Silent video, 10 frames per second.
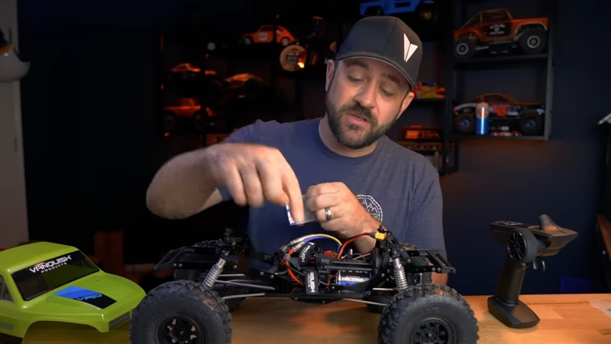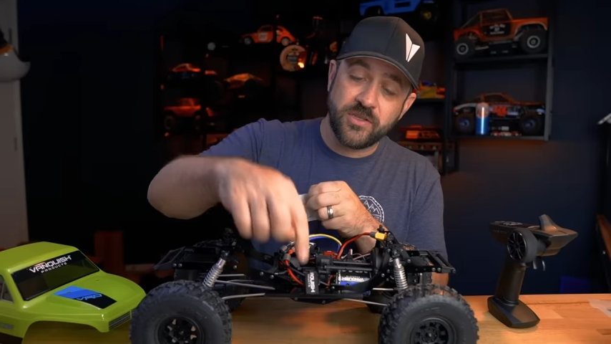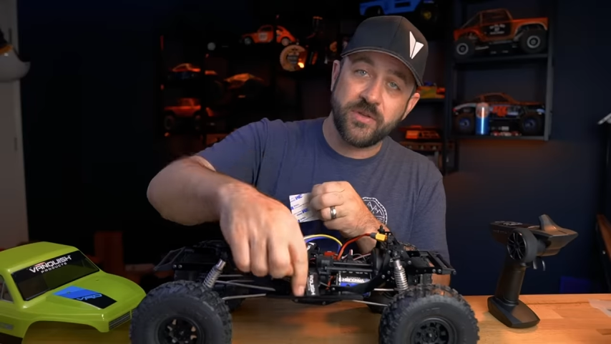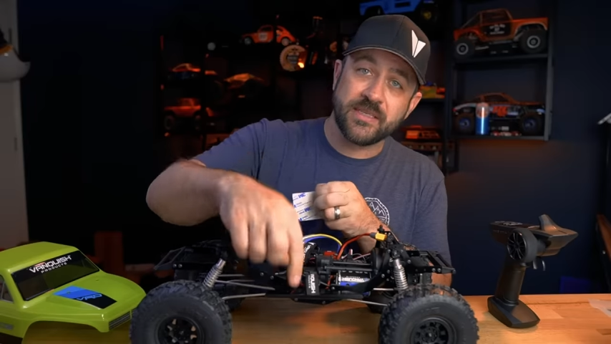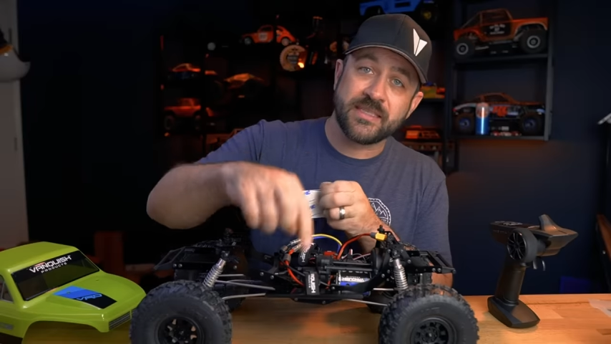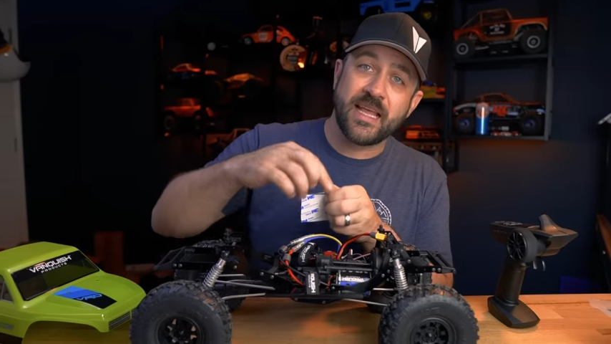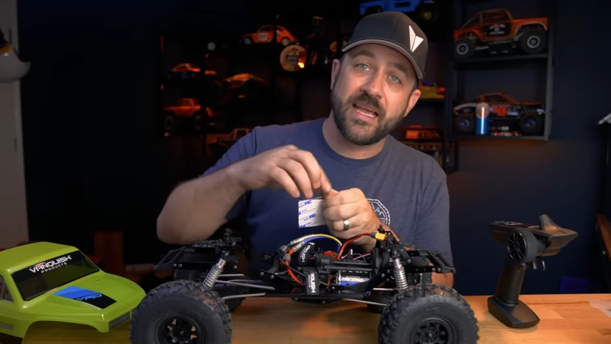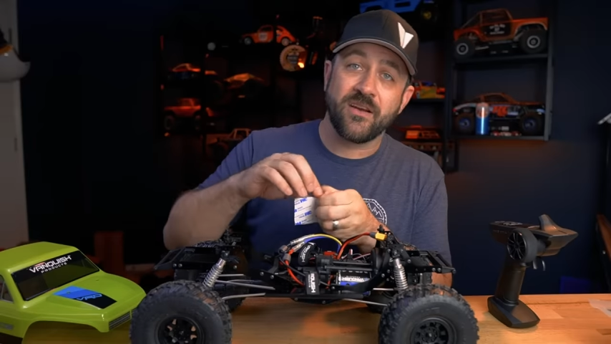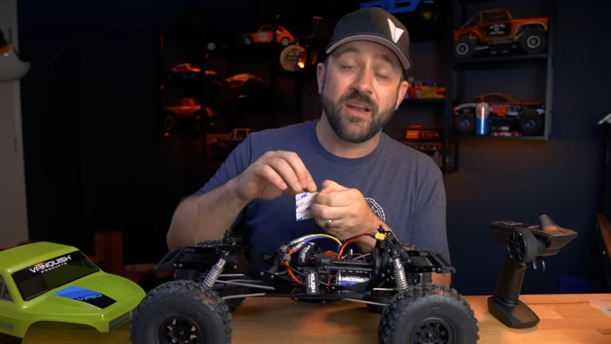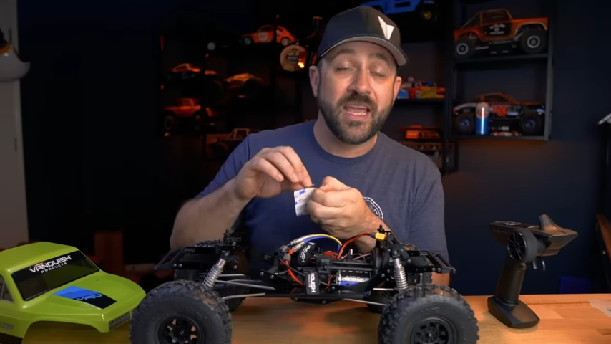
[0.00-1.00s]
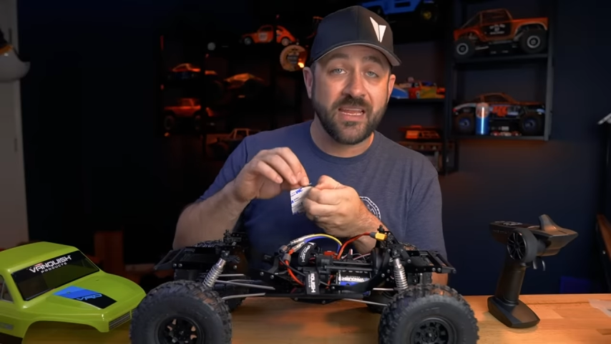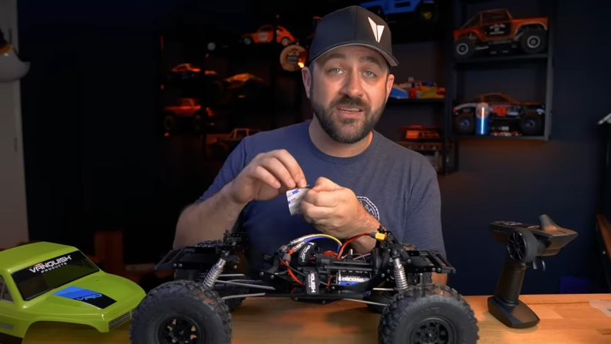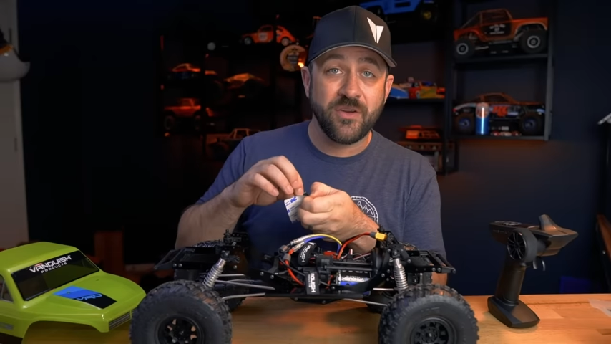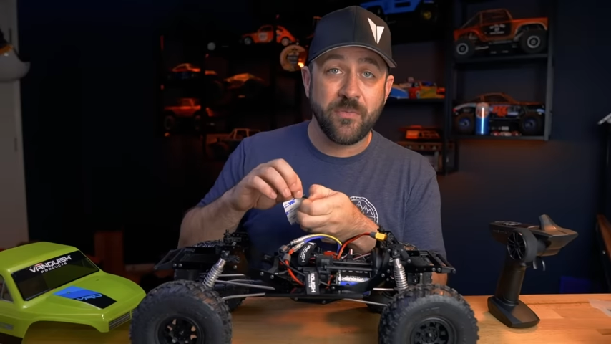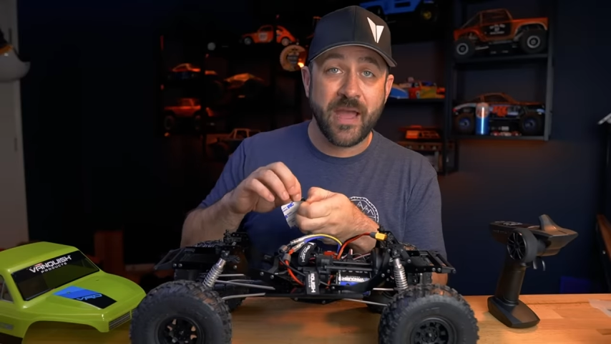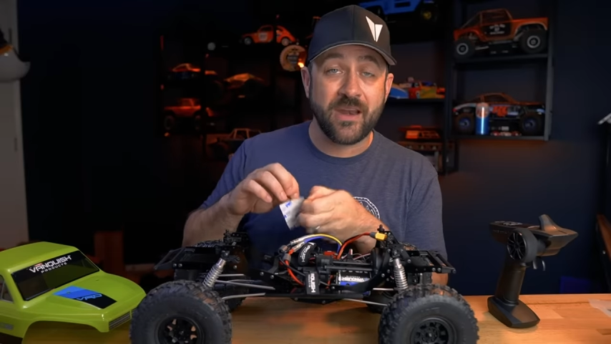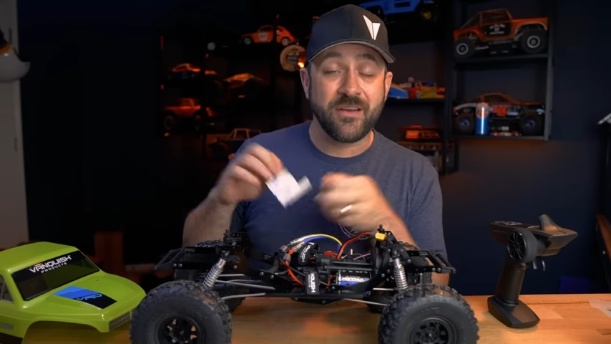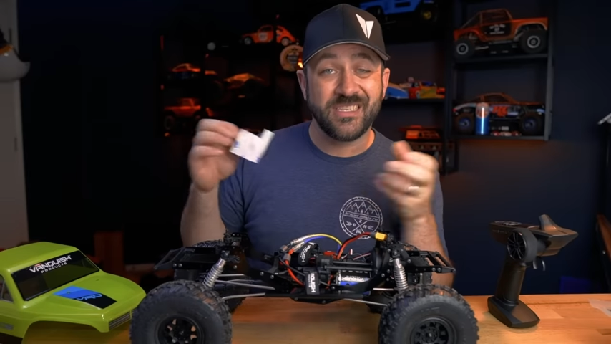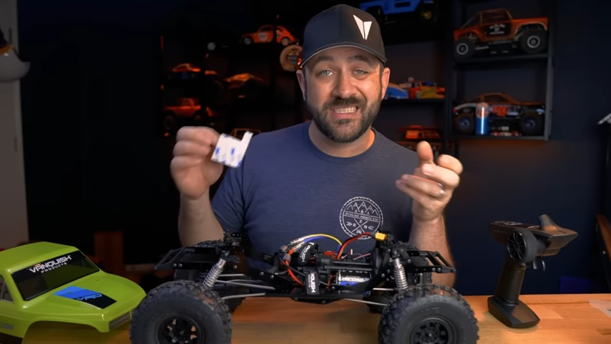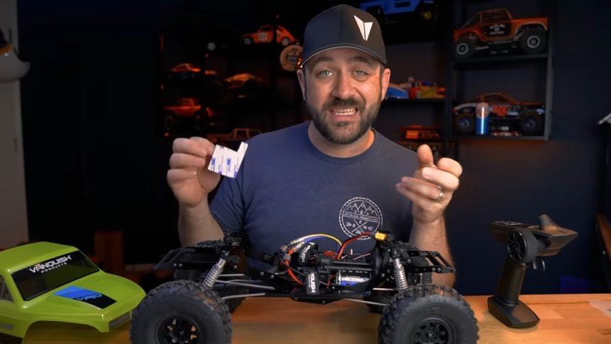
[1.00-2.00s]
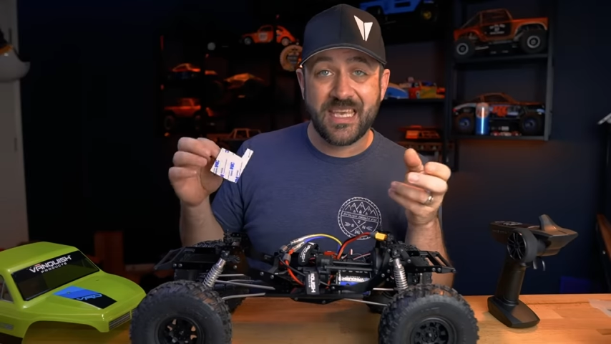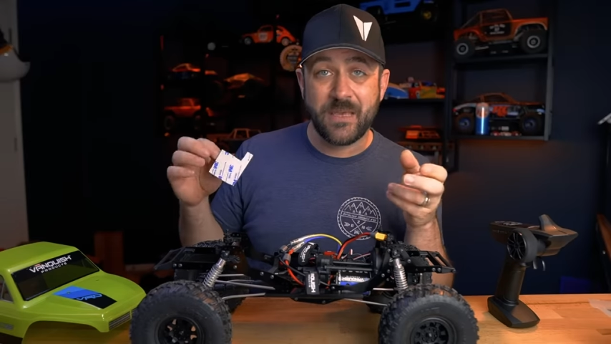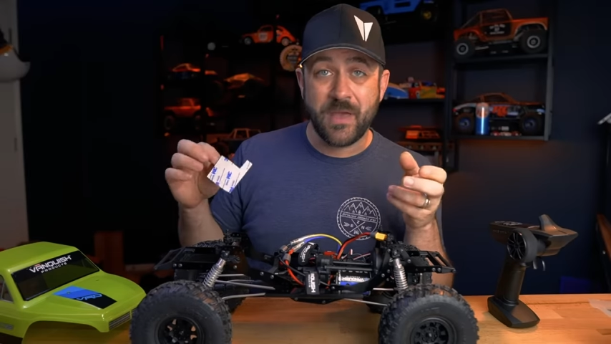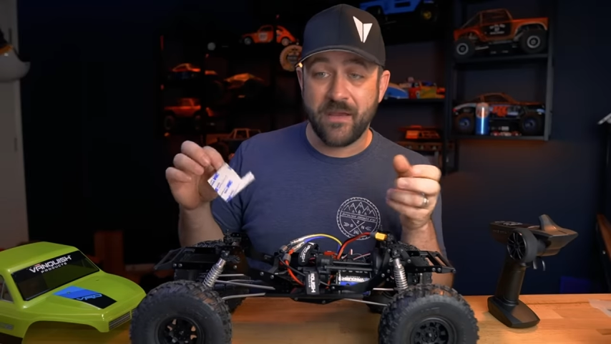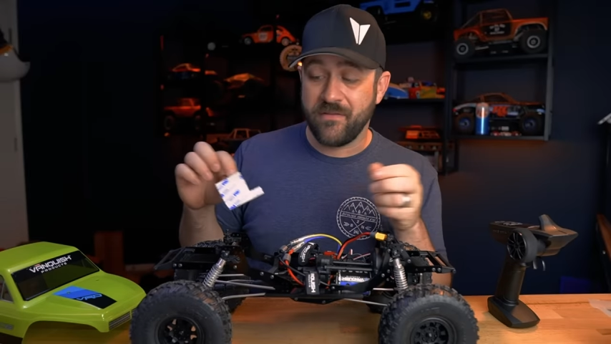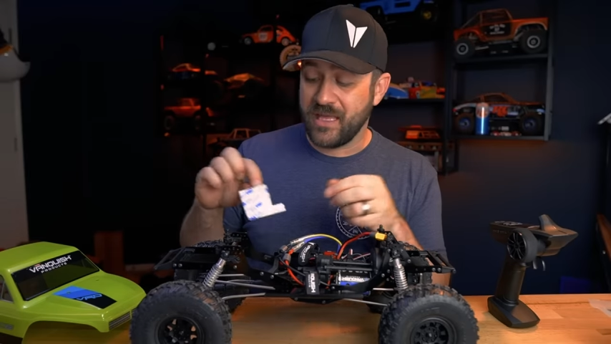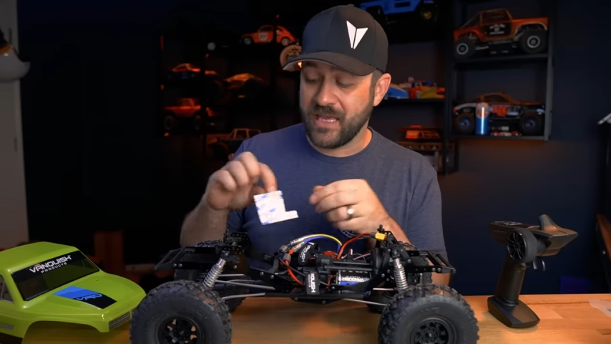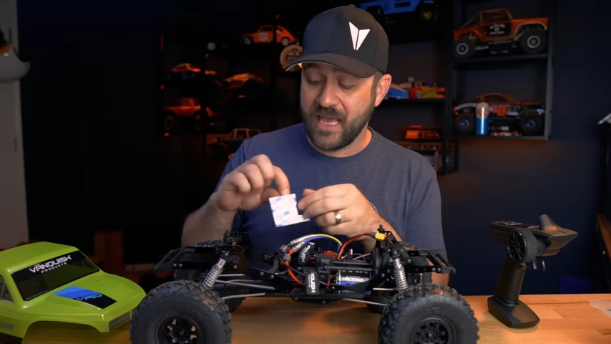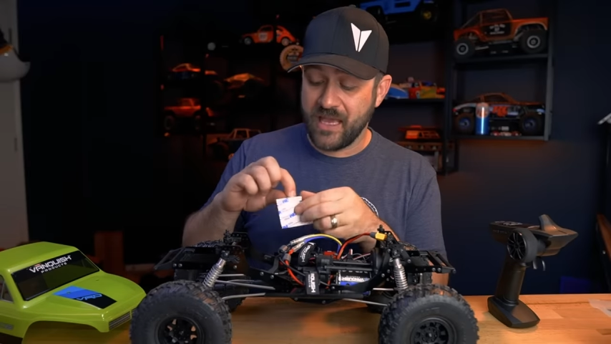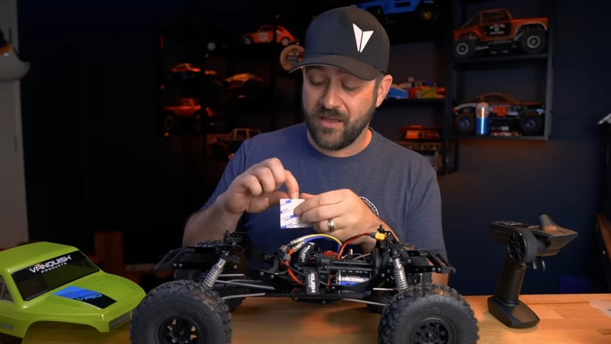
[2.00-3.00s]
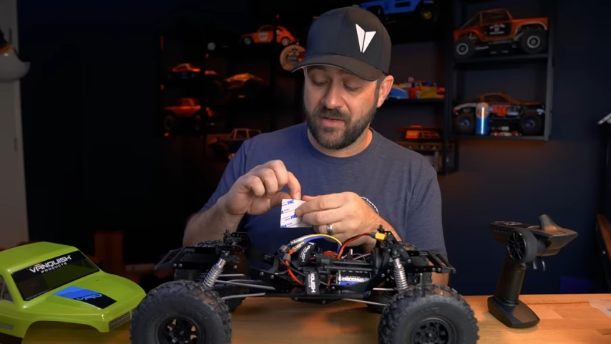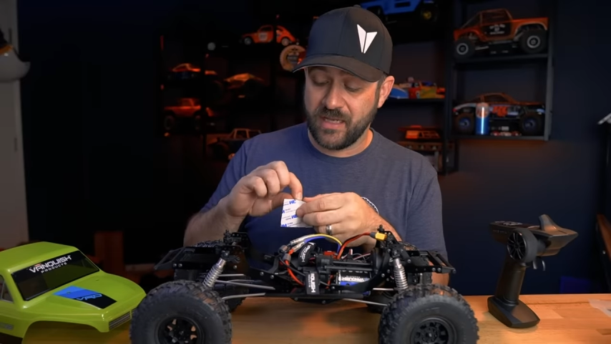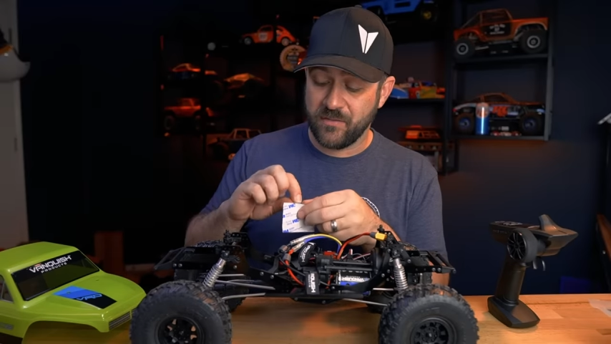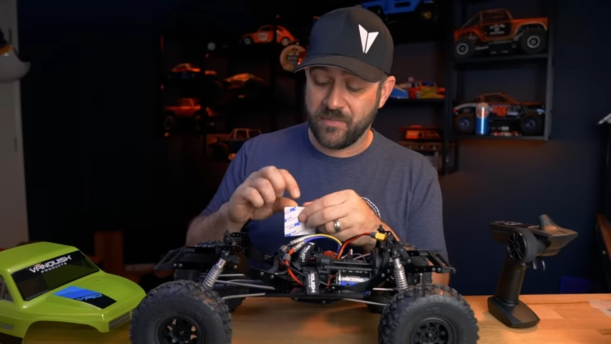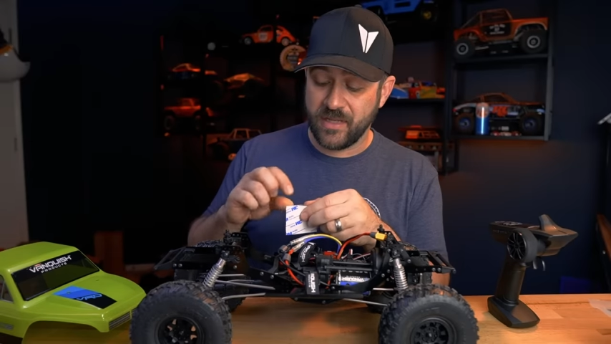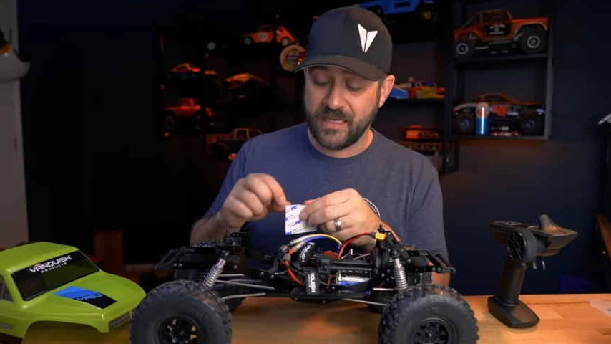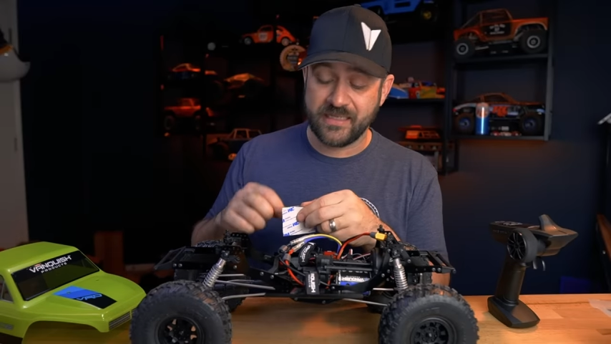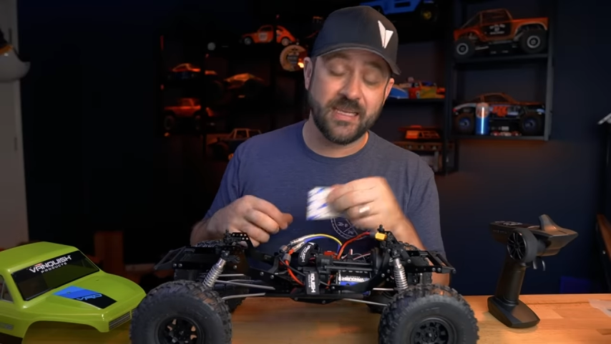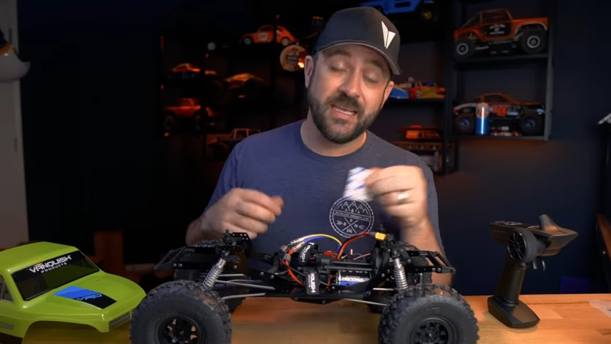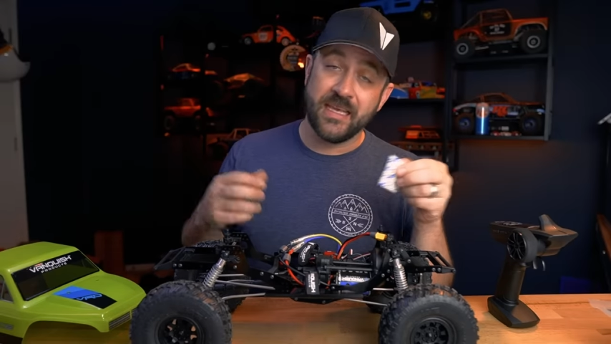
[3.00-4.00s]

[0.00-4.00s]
to the slider and to your battery just to keep everything held in place.